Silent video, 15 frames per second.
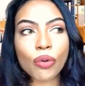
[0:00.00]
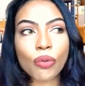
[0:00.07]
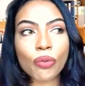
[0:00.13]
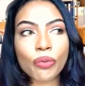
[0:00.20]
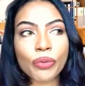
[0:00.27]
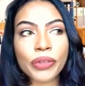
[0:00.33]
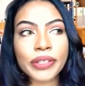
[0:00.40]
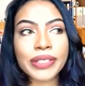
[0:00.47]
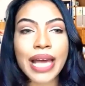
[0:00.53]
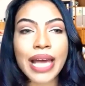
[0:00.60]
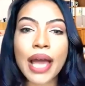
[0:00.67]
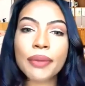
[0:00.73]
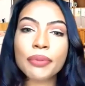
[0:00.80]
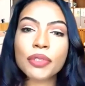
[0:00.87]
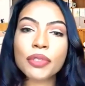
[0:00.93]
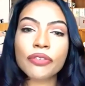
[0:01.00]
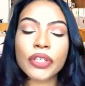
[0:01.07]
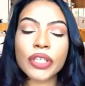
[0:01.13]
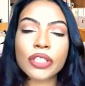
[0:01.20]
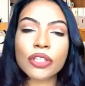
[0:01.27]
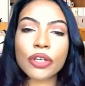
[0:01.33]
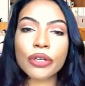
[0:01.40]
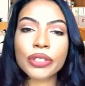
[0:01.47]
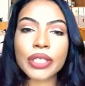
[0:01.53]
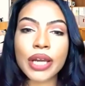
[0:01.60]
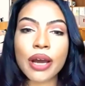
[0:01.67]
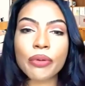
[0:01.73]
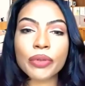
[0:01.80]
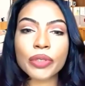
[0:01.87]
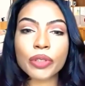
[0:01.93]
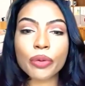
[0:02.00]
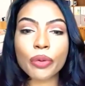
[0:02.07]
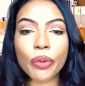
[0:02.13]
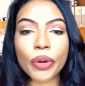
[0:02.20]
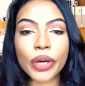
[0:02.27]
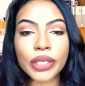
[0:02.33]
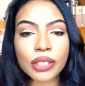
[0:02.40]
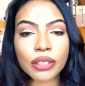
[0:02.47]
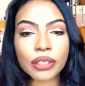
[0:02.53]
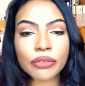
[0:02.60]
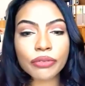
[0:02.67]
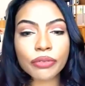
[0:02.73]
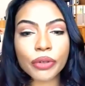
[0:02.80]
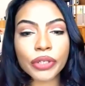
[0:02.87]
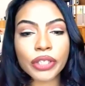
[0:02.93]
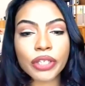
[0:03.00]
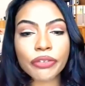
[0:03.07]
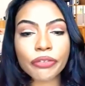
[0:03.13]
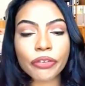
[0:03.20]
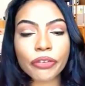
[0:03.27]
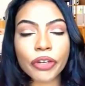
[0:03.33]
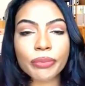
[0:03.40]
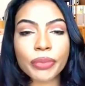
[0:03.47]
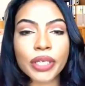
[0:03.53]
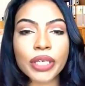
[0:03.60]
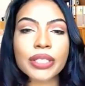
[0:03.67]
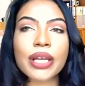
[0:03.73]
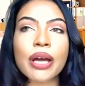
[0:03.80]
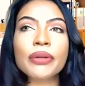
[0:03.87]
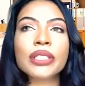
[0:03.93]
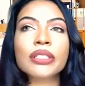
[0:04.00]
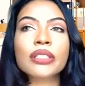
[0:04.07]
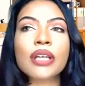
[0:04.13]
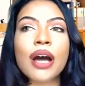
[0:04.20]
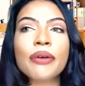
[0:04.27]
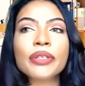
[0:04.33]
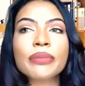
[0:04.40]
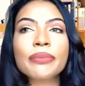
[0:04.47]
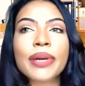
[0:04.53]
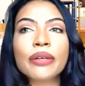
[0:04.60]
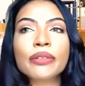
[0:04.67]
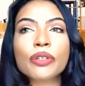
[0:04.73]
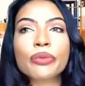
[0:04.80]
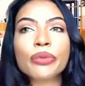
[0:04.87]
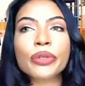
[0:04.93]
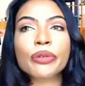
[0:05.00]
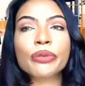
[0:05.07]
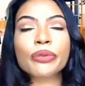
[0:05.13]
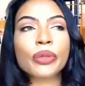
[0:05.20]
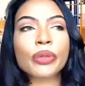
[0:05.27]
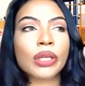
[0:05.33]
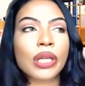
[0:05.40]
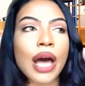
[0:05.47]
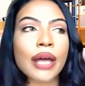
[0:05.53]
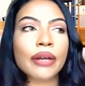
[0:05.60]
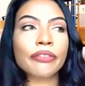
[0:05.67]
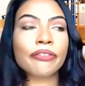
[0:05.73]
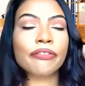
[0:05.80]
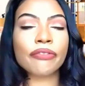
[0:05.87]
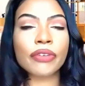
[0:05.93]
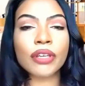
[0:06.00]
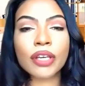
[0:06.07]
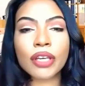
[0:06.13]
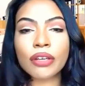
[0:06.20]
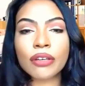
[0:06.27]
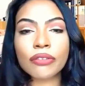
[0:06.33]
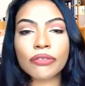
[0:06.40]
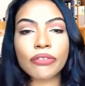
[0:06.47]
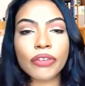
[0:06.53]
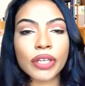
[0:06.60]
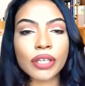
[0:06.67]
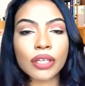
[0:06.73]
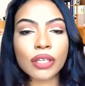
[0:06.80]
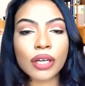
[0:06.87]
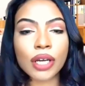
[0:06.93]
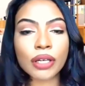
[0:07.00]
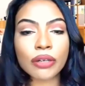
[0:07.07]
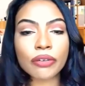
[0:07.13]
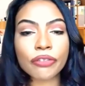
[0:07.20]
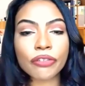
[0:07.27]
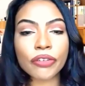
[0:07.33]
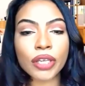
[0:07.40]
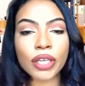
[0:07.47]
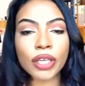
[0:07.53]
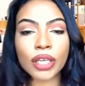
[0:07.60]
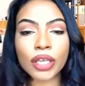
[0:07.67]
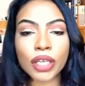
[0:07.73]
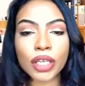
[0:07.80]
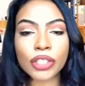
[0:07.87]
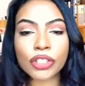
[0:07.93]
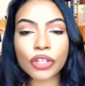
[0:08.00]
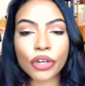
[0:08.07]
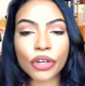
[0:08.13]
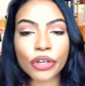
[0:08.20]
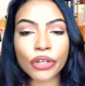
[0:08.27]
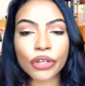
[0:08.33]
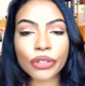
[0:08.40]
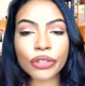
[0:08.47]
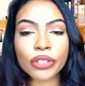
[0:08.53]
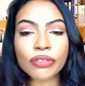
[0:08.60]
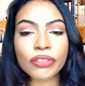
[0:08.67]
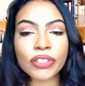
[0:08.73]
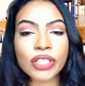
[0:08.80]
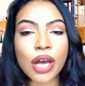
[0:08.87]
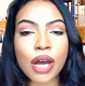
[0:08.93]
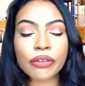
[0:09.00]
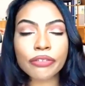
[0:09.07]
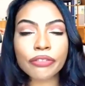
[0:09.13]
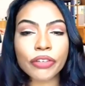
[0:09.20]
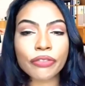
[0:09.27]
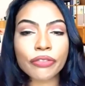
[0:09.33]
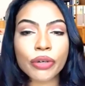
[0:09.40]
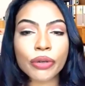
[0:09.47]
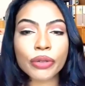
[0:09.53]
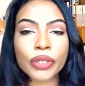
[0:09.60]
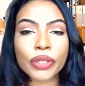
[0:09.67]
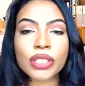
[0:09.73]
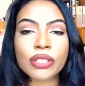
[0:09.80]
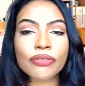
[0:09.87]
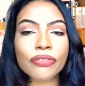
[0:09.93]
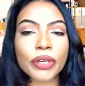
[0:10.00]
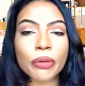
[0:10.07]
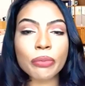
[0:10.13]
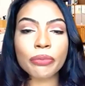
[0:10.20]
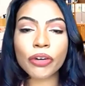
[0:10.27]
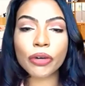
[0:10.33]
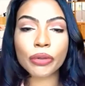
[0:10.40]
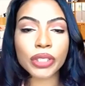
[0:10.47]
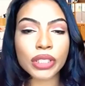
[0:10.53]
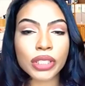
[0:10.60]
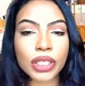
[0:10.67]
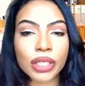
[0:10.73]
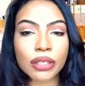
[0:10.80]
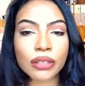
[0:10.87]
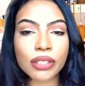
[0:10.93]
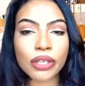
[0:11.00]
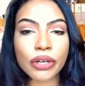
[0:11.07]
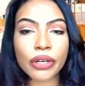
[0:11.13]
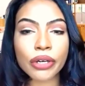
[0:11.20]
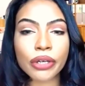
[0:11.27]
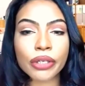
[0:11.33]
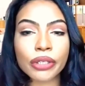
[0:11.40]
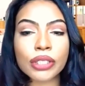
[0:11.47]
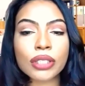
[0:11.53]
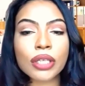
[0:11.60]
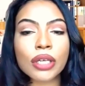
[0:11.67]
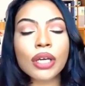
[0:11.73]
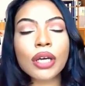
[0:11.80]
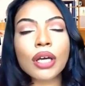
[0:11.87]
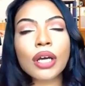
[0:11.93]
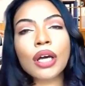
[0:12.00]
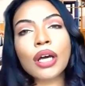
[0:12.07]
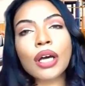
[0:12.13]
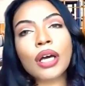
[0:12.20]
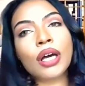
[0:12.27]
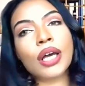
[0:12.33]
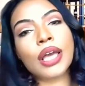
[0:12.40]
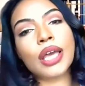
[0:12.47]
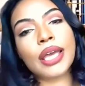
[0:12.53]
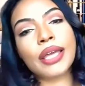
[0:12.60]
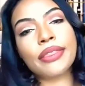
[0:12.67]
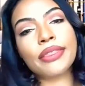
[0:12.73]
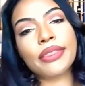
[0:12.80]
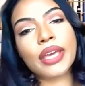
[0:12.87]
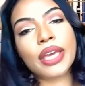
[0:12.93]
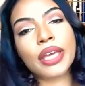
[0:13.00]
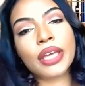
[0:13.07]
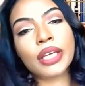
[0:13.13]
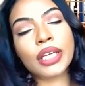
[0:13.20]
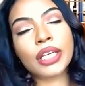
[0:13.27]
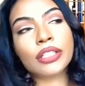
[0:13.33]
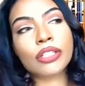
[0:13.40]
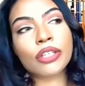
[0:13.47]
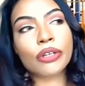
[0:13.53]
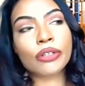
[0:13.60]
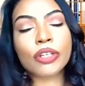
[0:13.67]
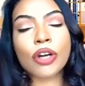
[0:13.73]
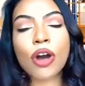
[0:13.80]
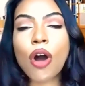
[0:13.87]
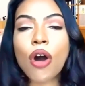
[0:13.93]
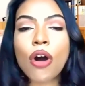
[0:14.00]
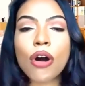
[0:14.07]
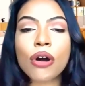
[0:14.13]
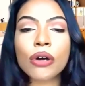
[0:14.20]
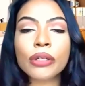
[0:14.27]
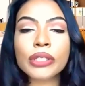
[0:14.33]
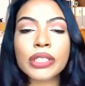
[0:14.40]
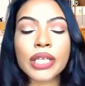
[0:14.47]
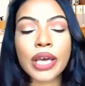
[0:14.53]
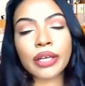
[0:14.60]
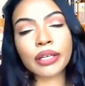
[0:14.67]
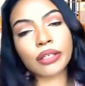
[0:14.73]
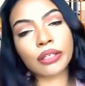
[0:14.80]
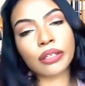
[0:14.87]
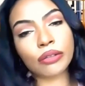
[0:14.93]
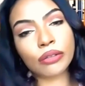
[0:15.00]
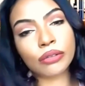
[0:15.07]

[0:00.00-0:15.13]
the types of interns that I was going to look for different, because I was about to recruit a lot of videography interns, photography focused, film focused interns. And then it turned to all technical.